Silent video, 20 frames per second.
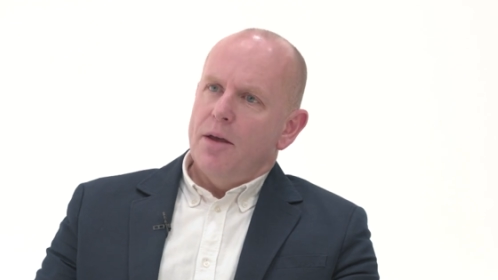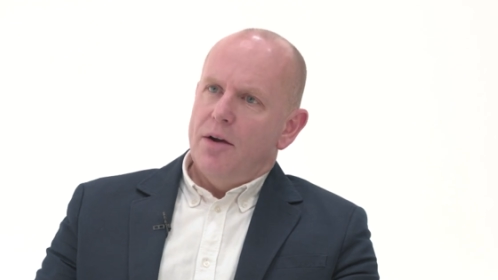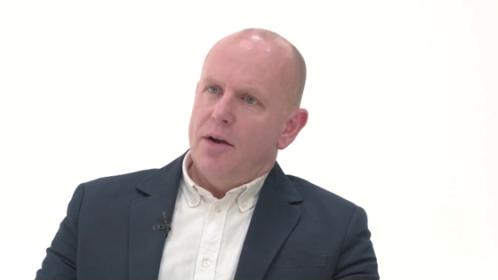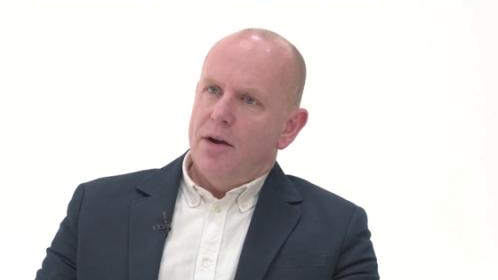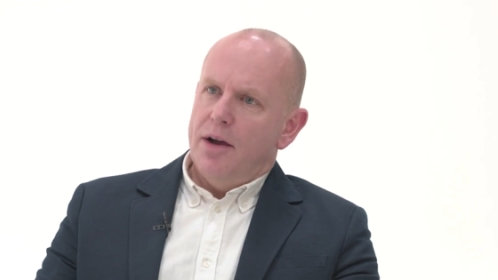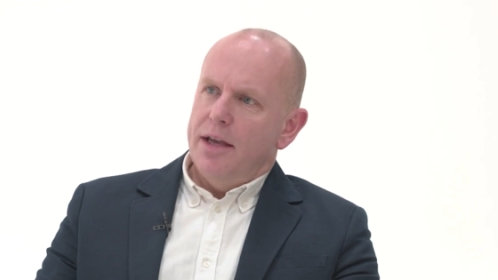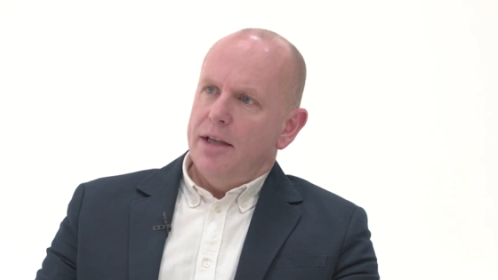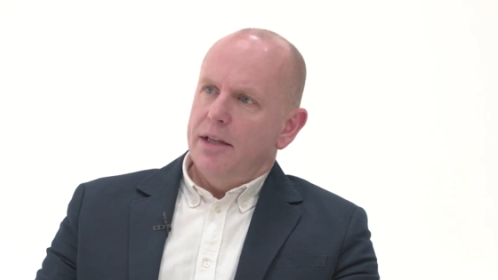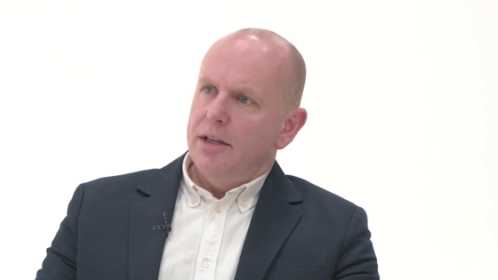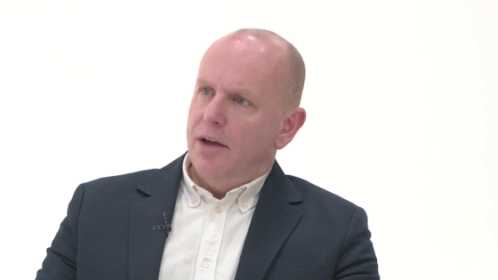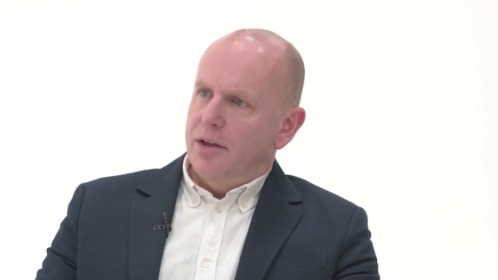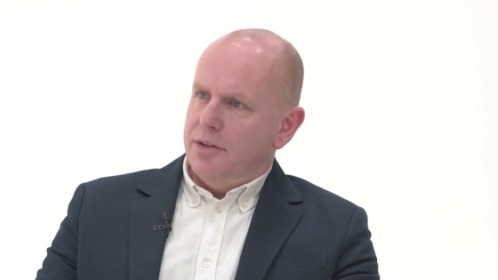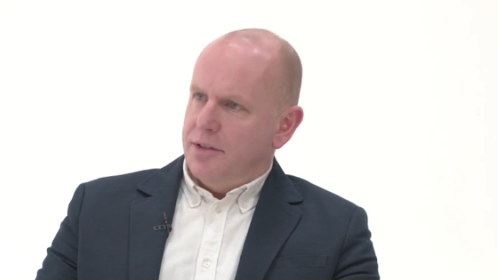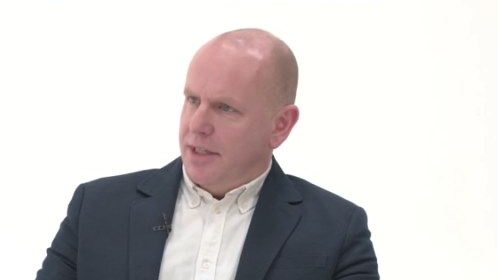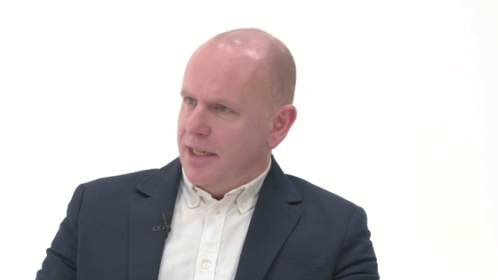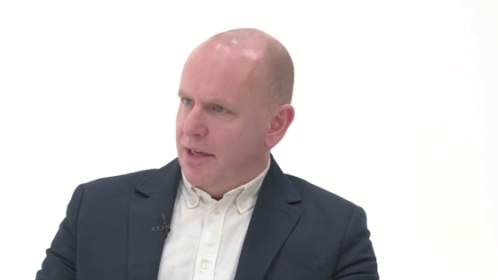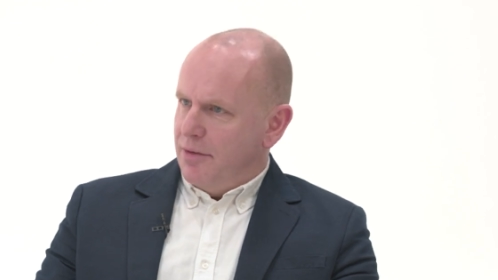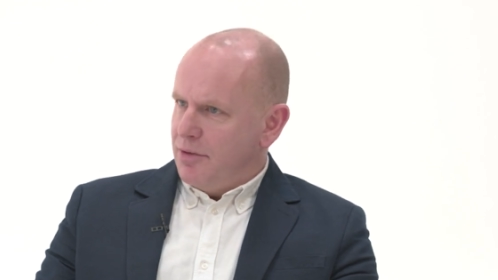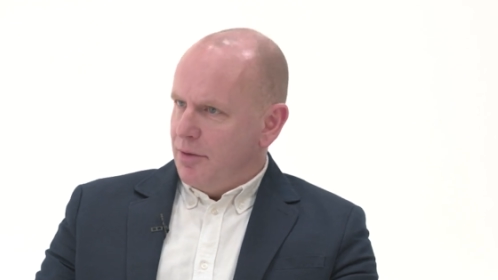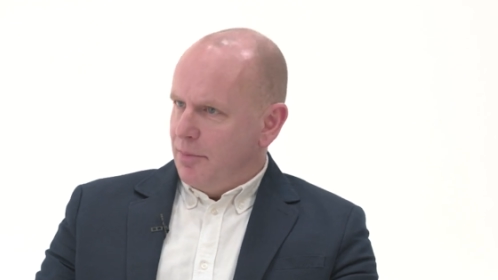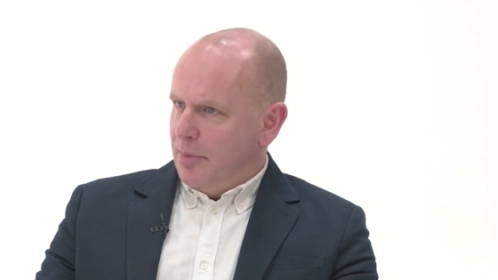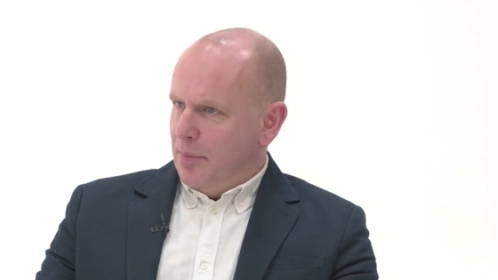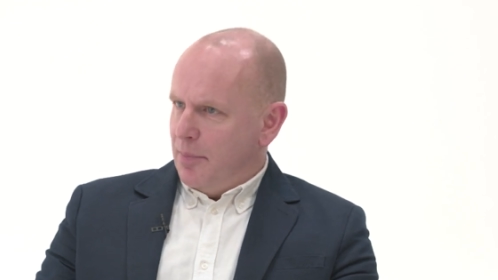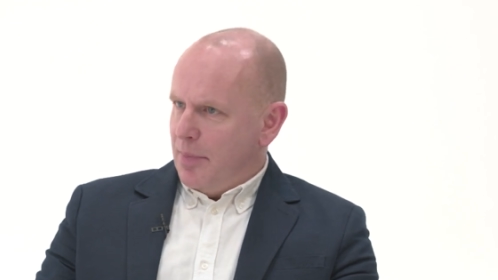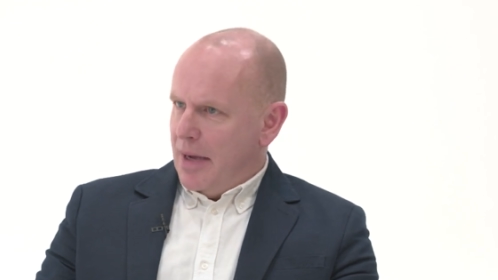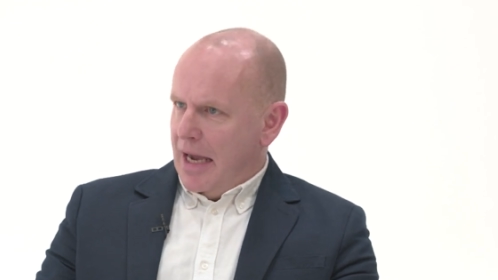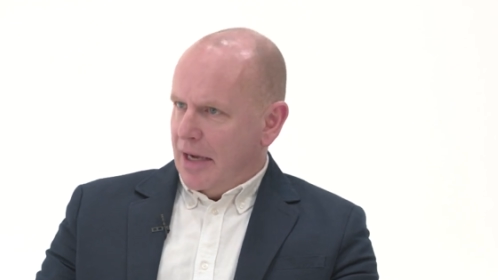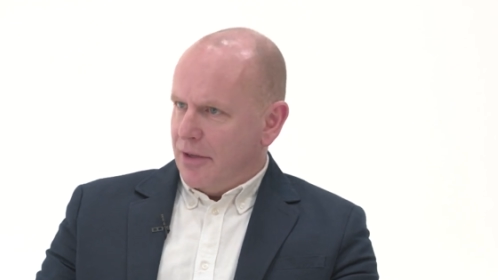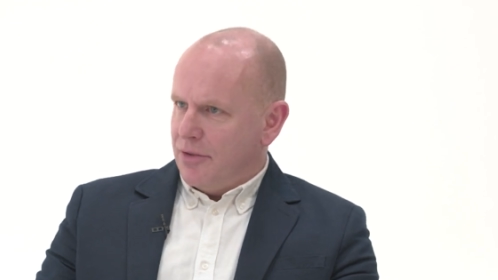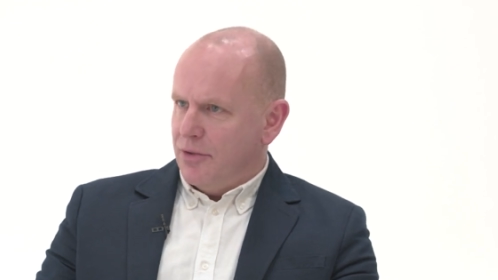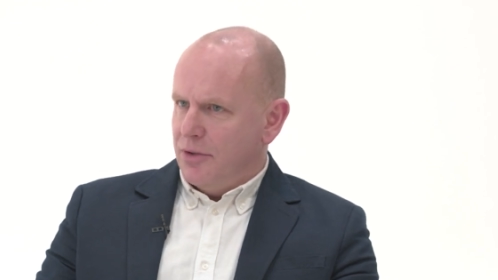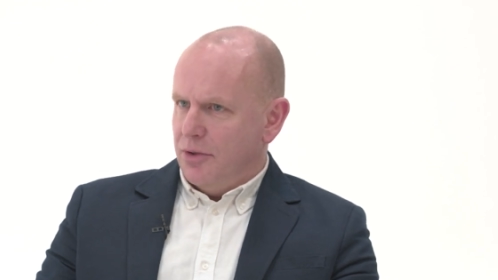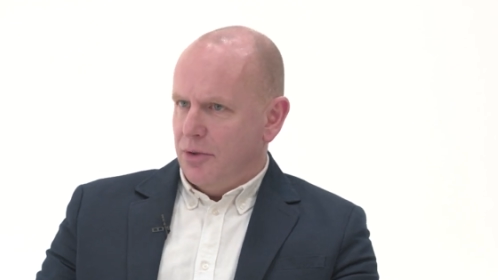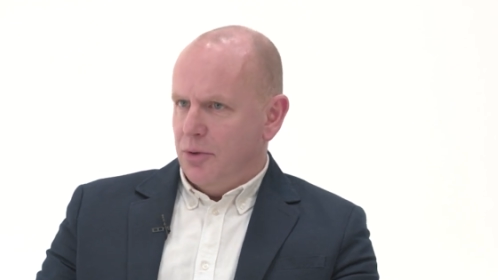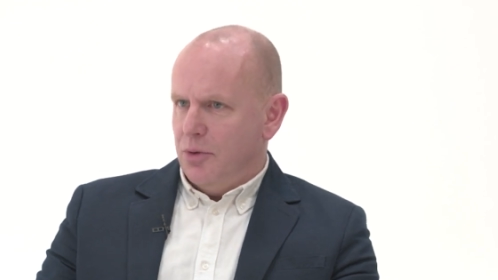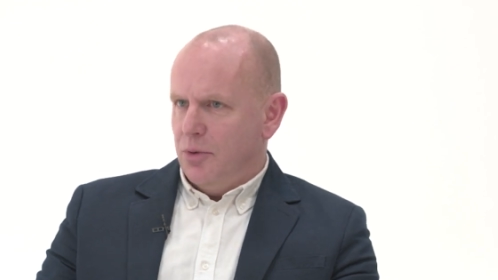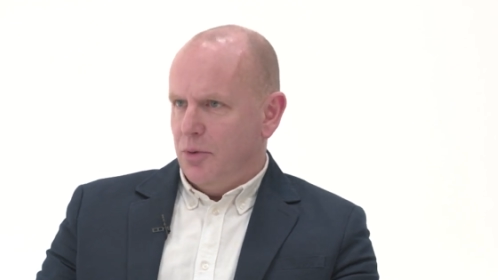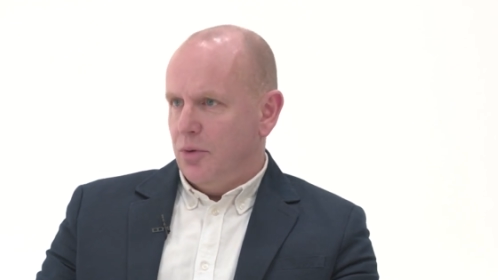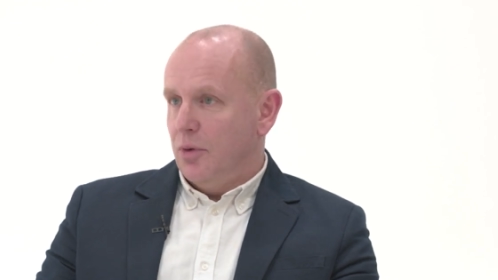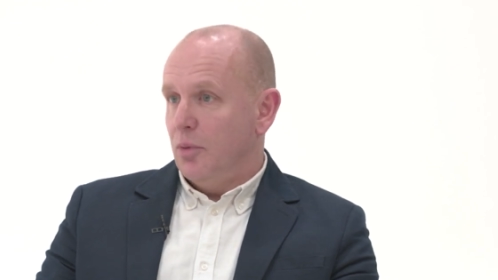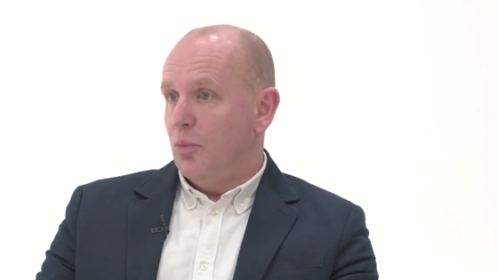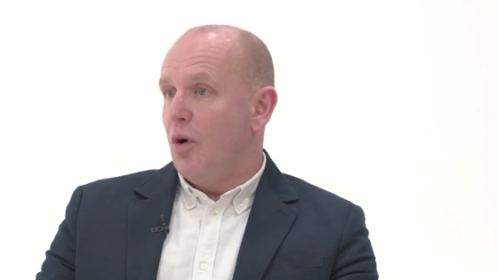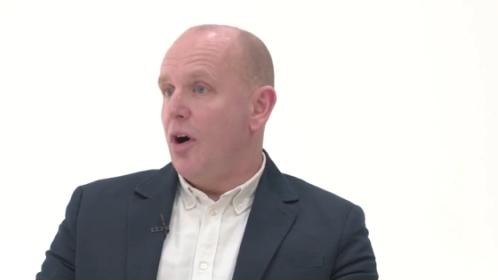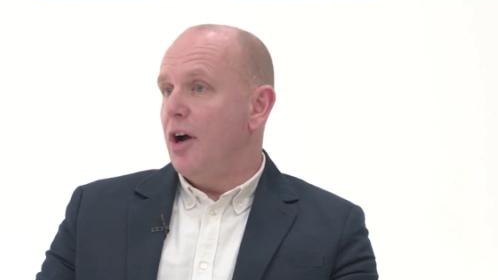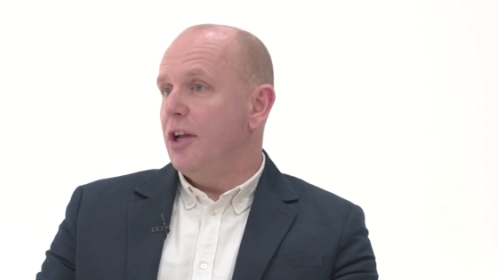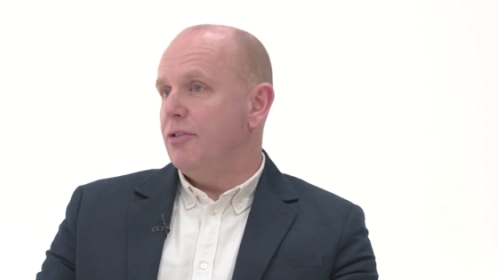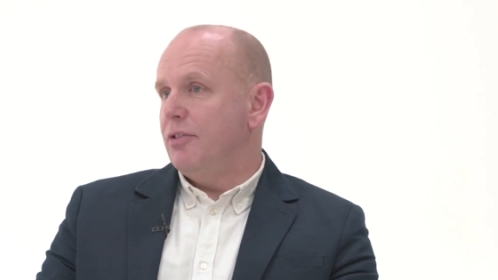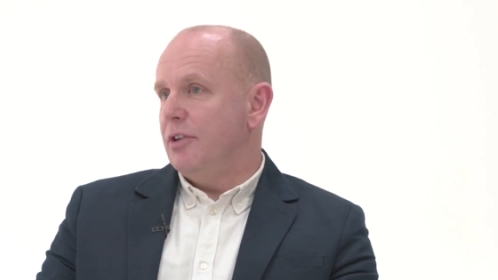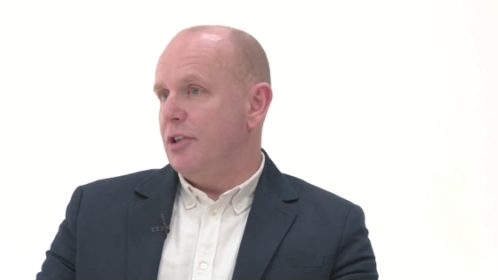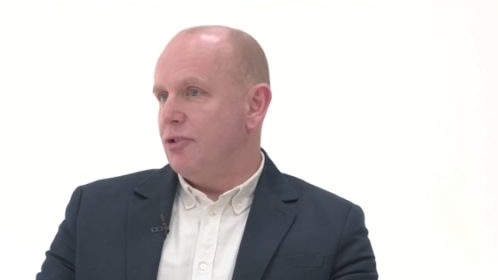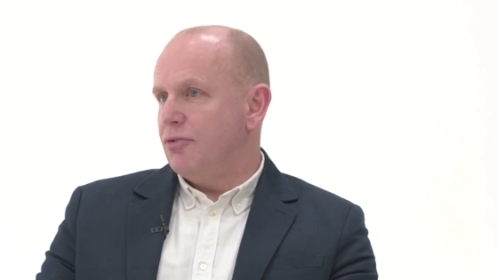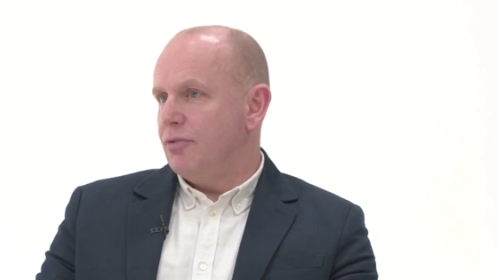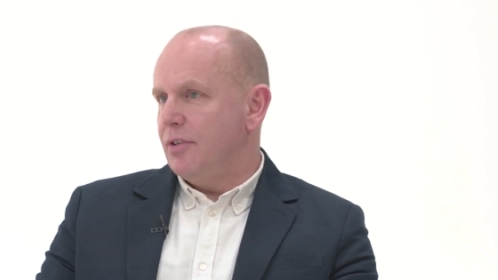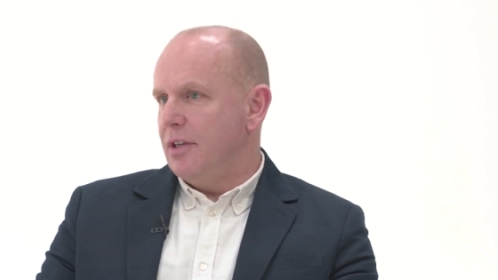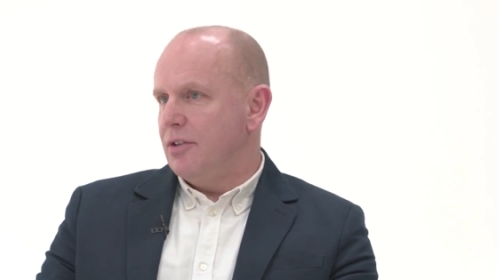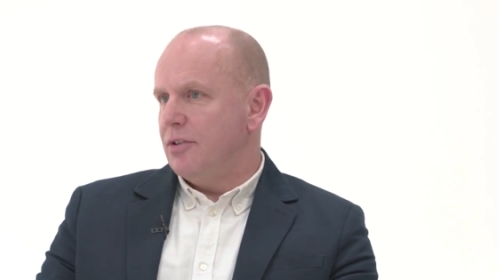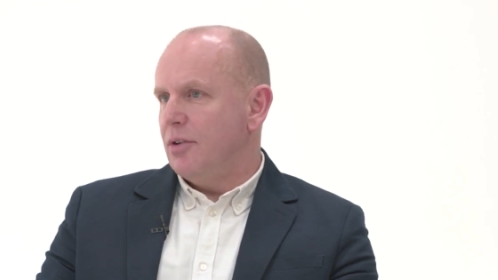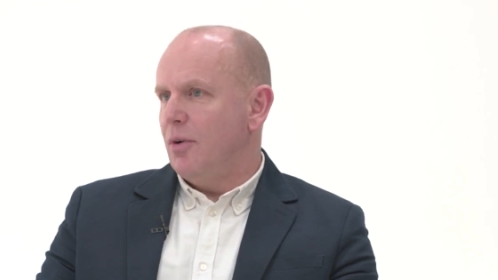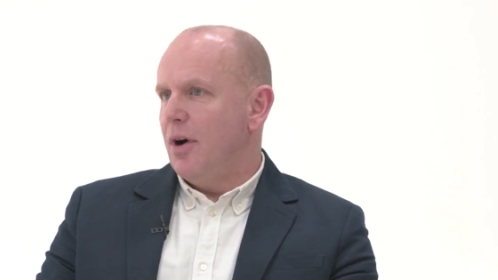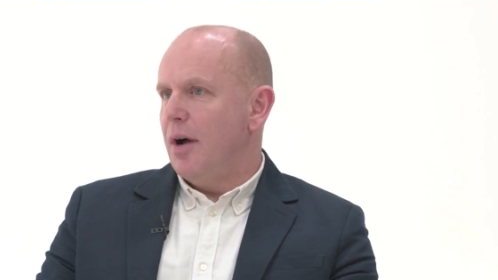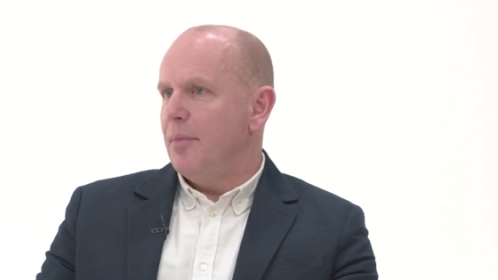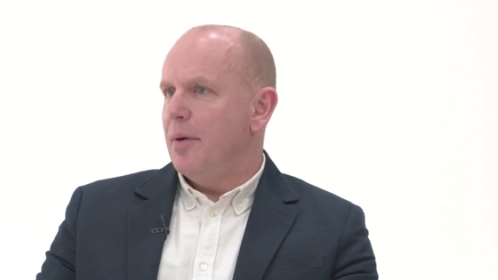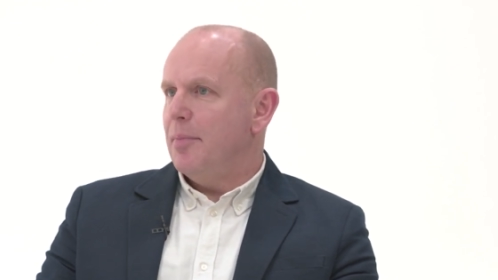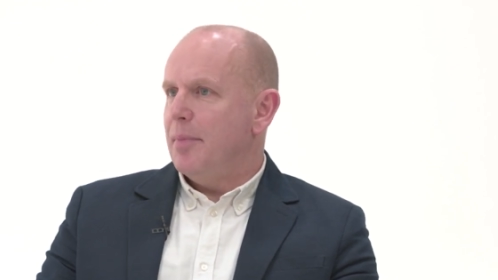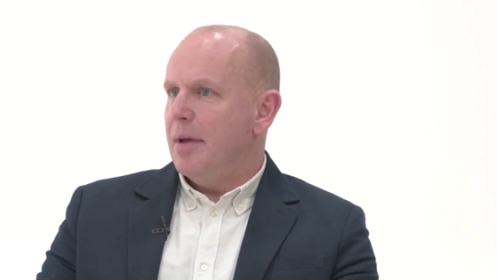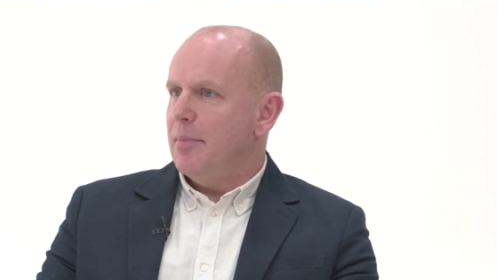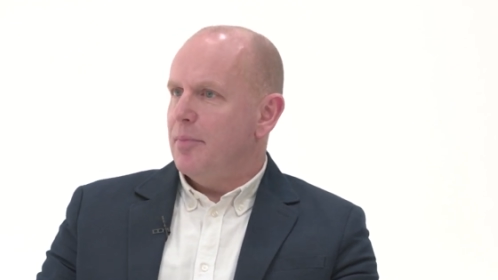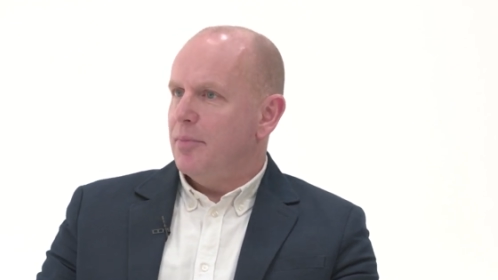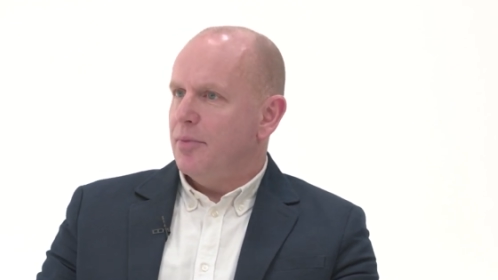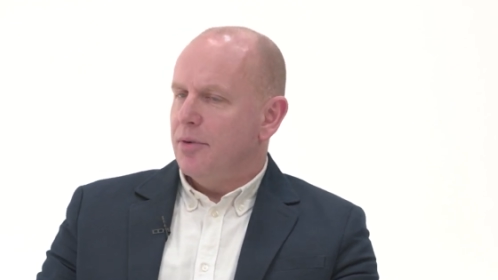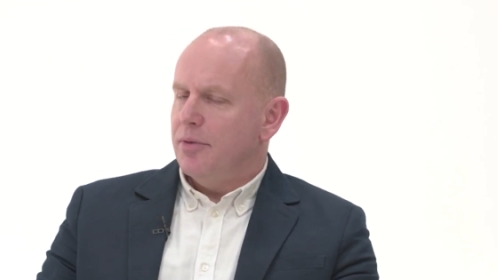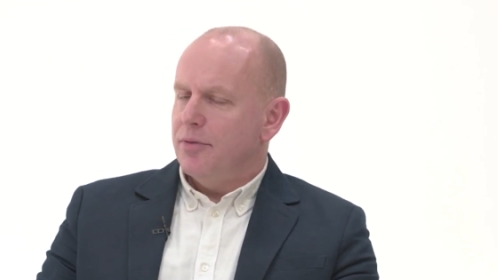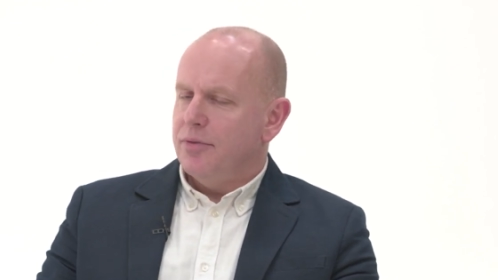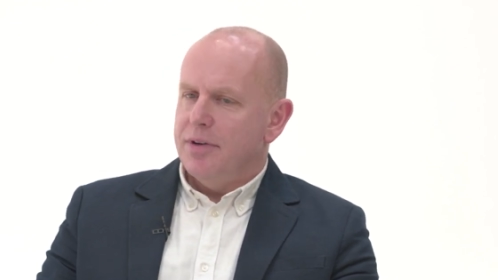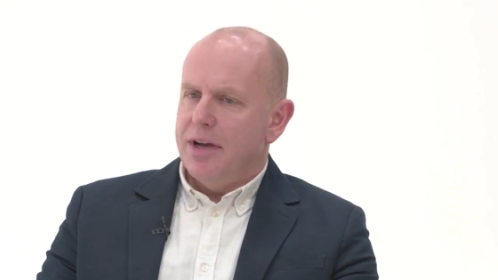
I like to give something back to the wider industry. So I'm a member of